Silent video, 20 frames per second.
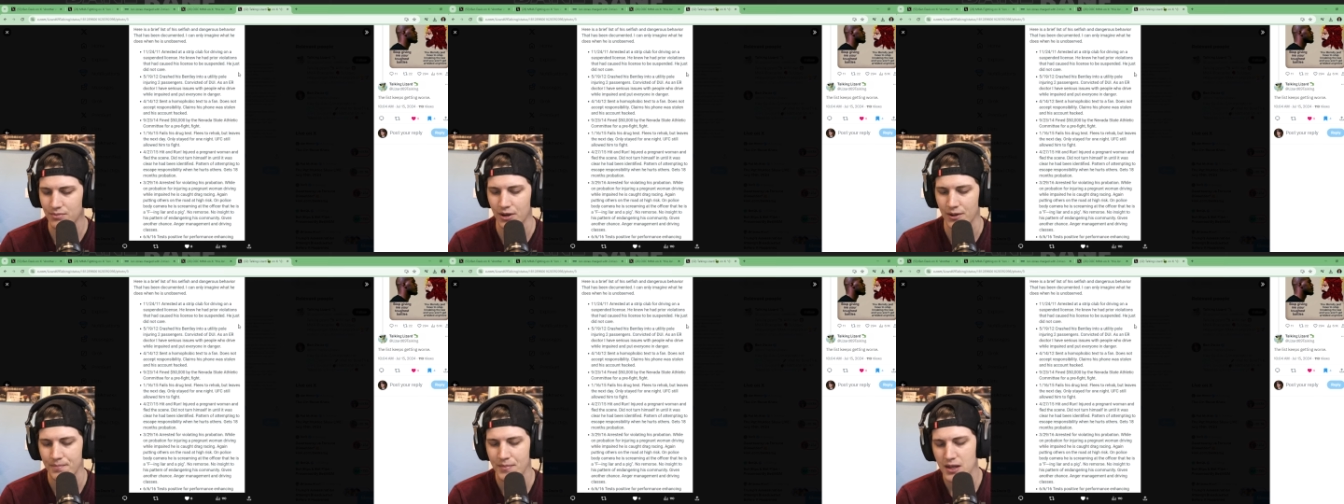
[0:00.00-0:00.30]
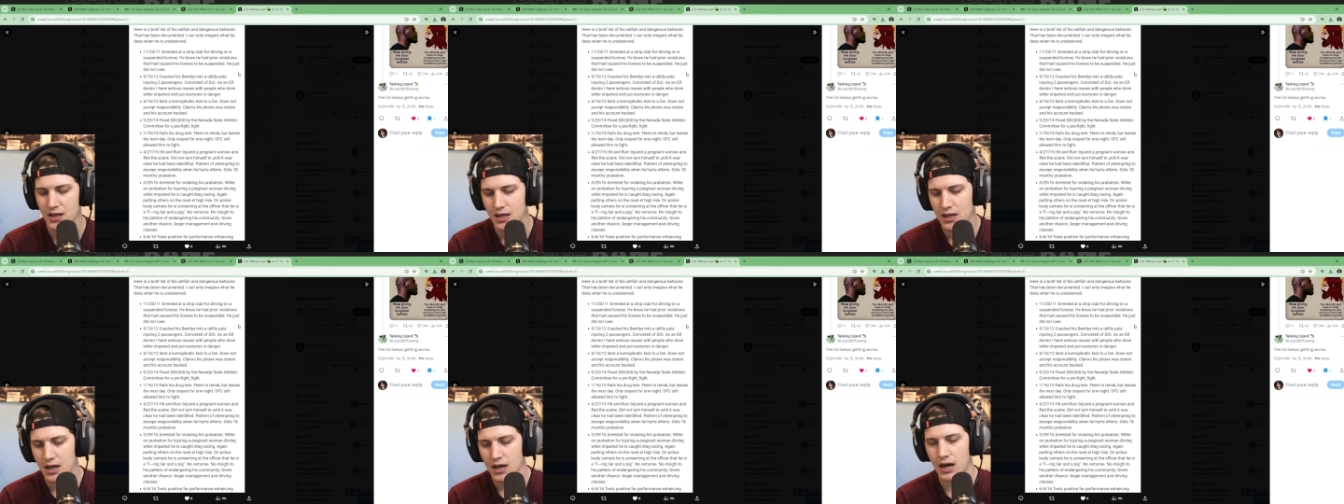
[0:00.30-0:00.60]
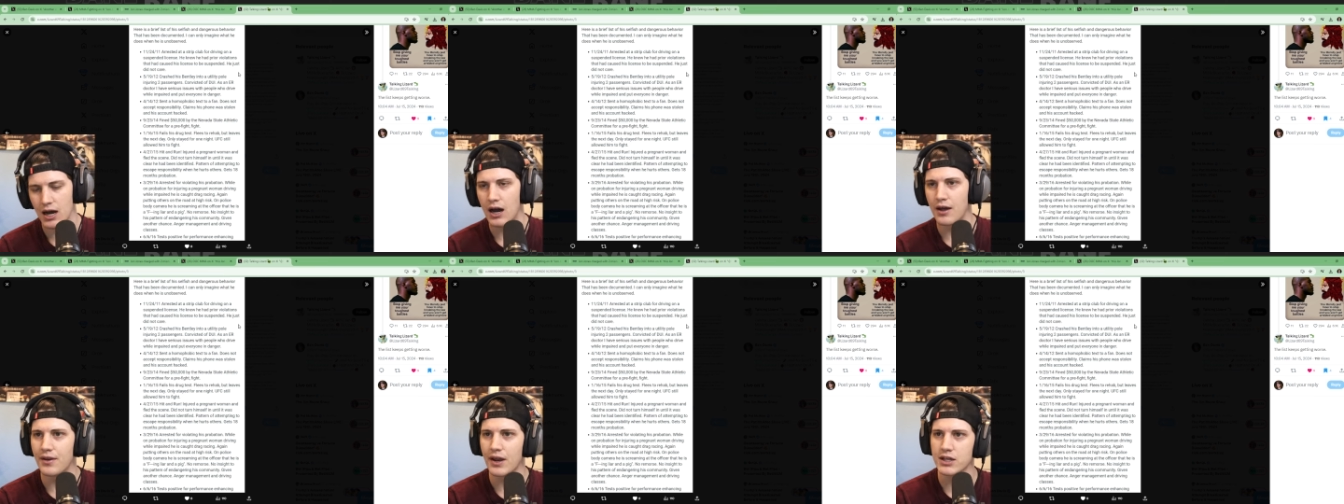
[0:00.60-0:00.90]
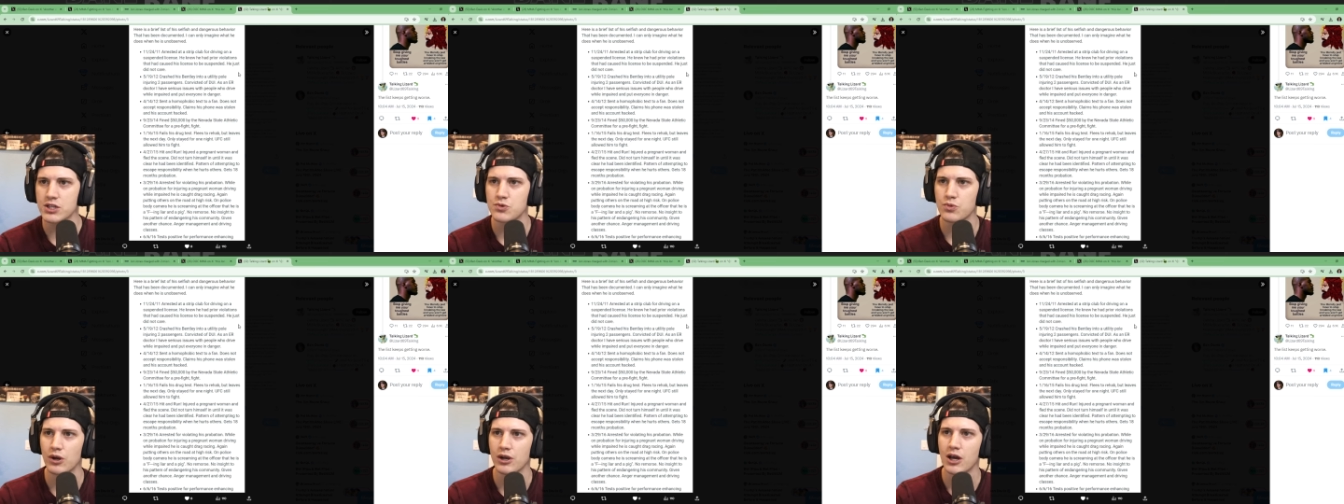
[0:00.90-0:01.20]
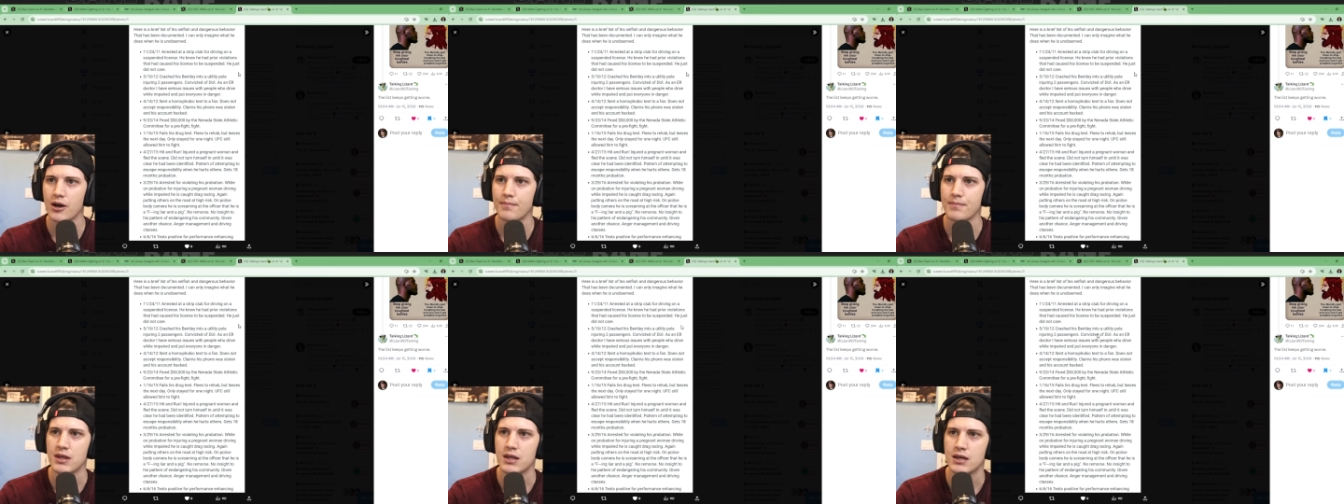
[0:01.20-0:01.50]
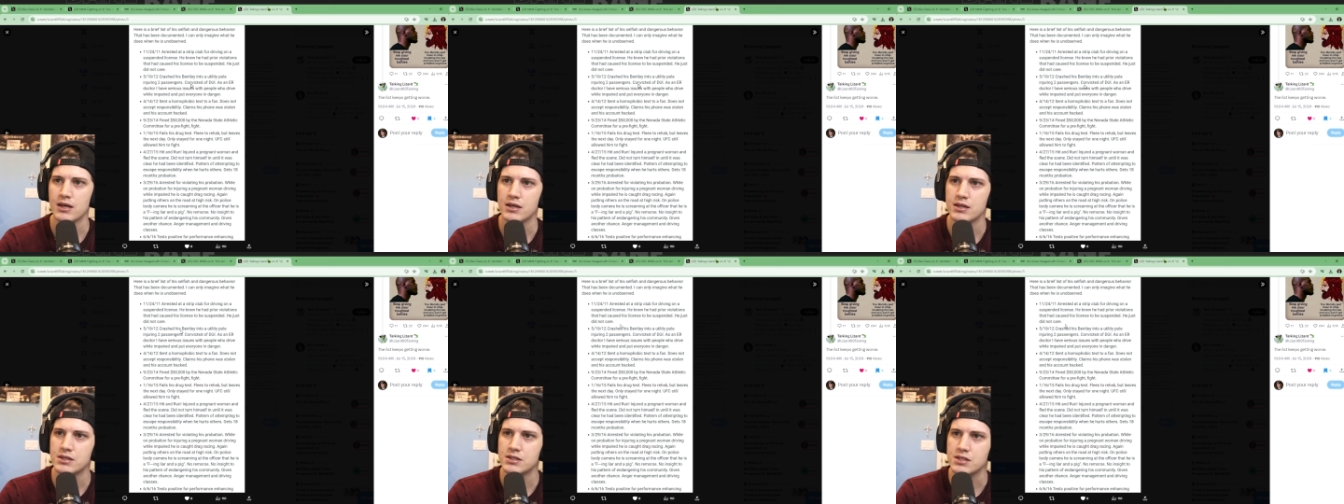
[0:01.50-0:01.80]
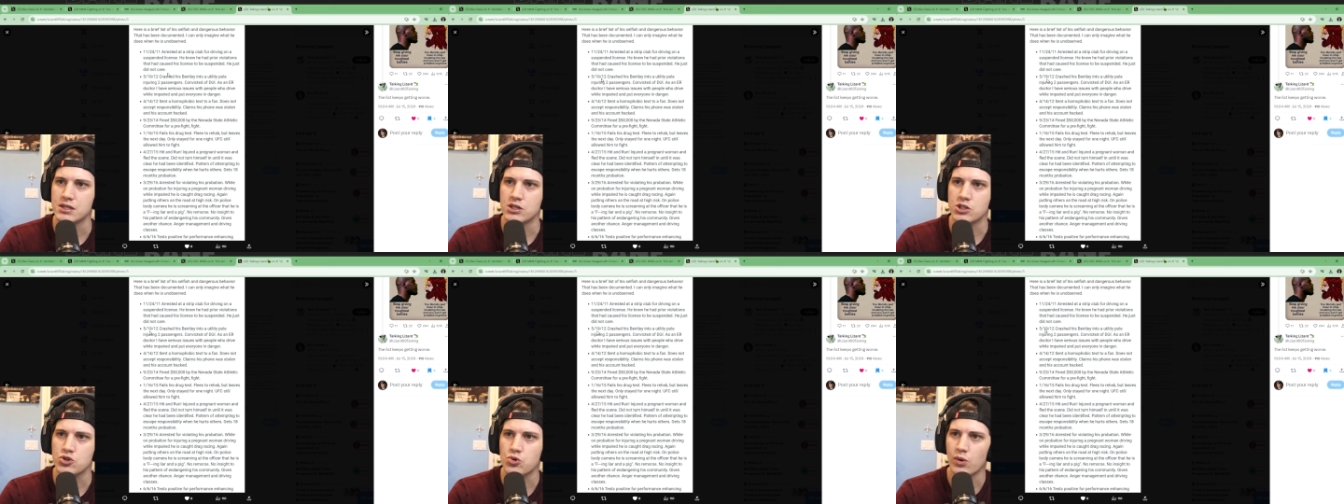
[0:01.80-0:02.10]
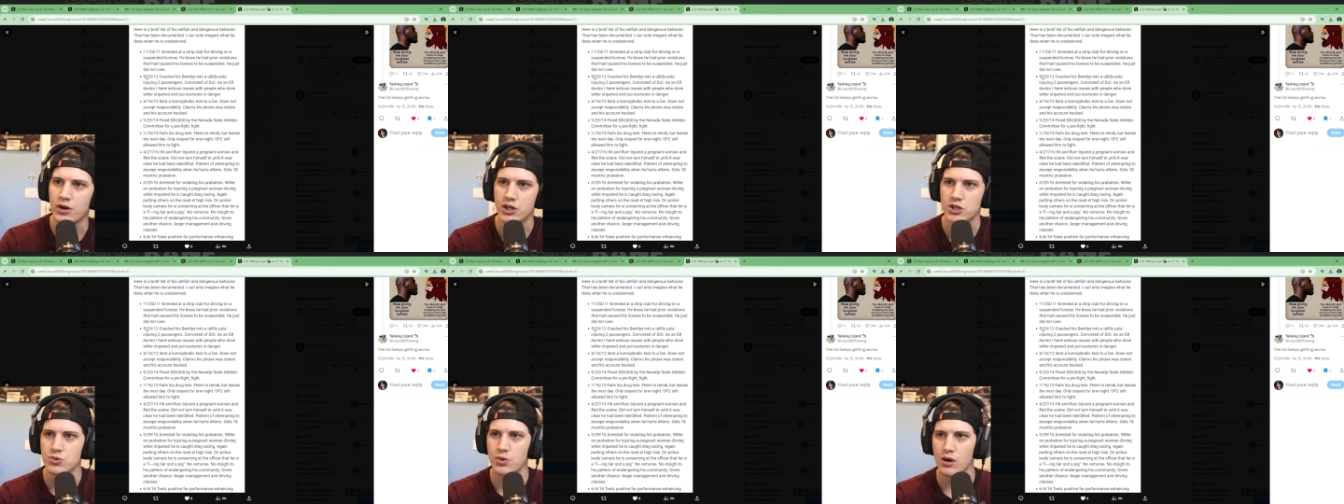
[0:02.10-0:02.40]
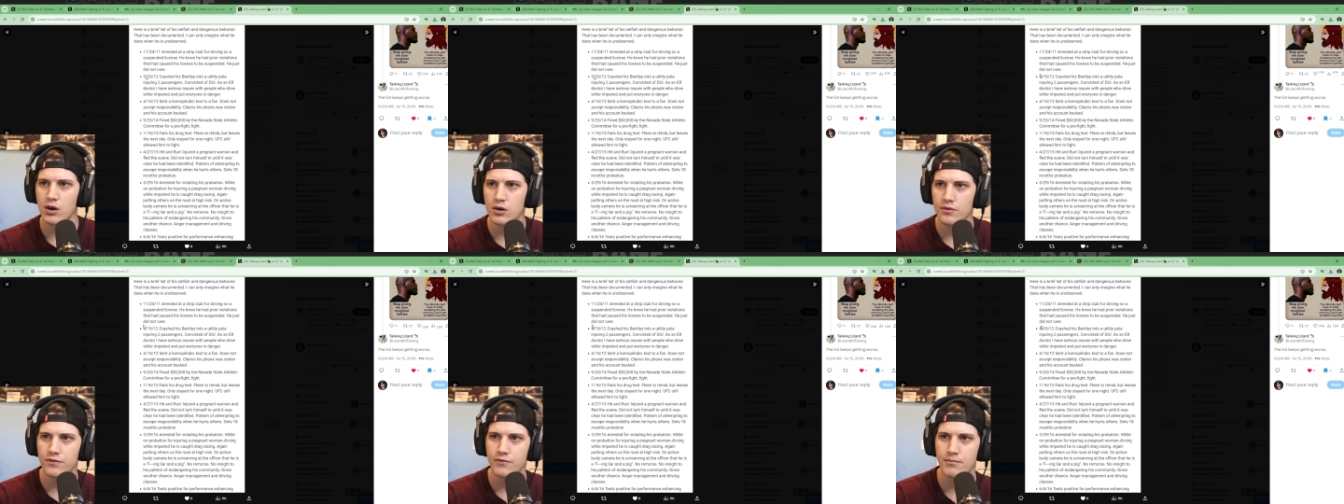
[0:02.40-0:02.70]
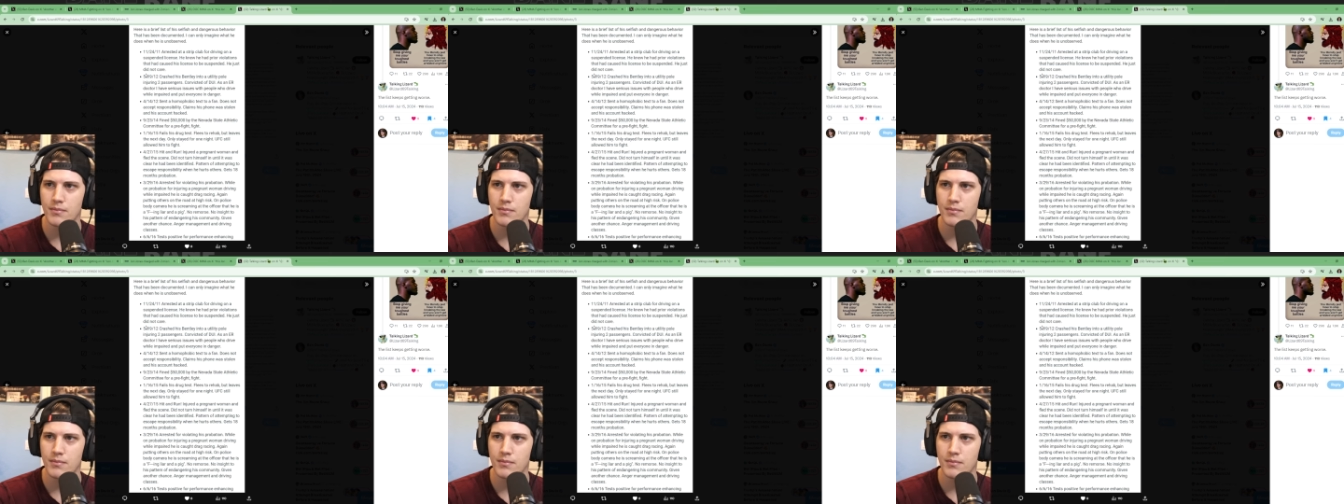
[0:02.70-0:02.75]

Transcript: But next one up is in 2012,